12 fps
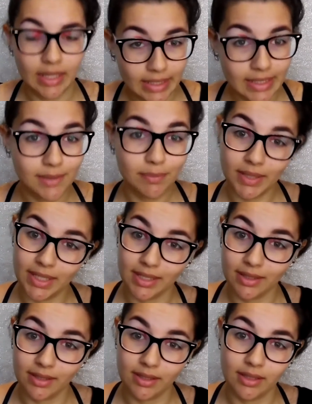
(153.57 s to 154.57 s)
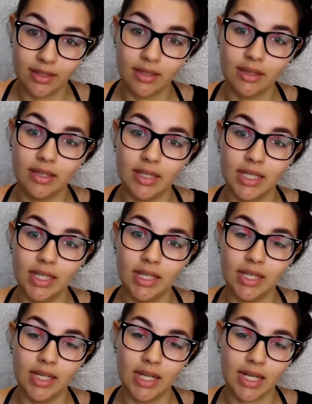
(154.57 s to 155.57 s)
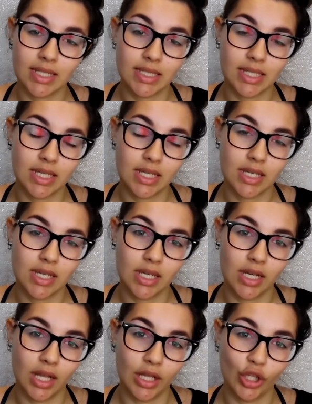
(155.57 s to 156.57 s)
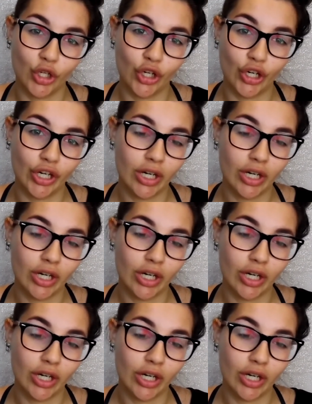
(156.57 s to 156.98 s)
Let's pick the next color.